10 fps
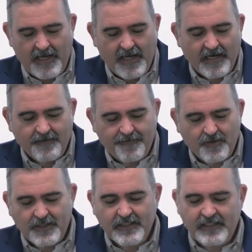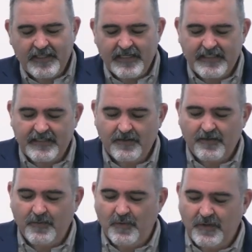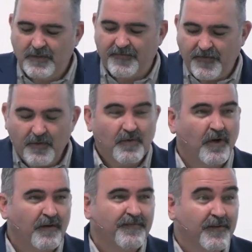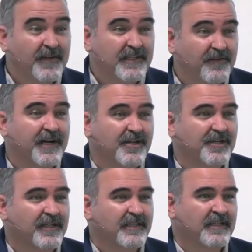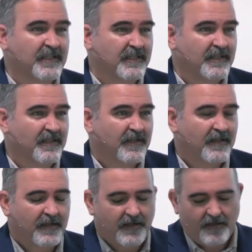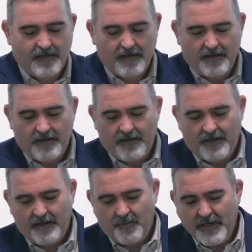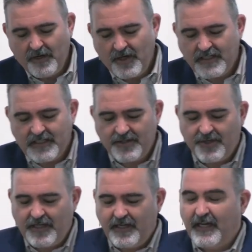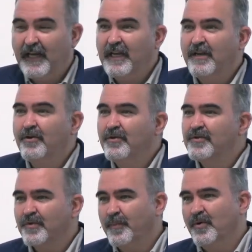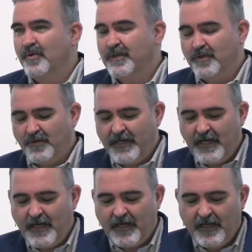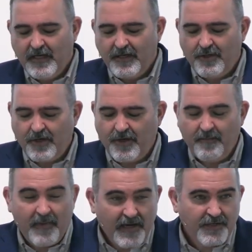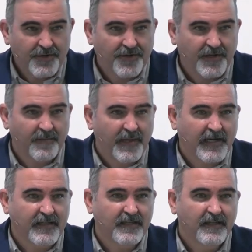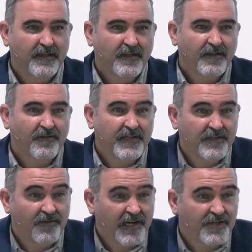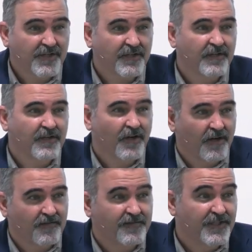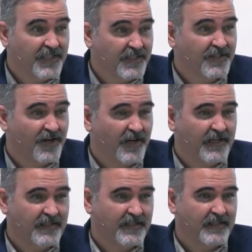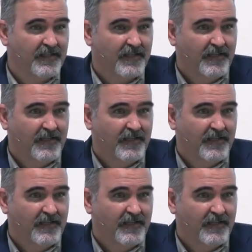And unfortunately, that's still the world's view of the resurrection, isn't it? When last did you hear any news report or any documentary about the resurrection of Jesus Christ?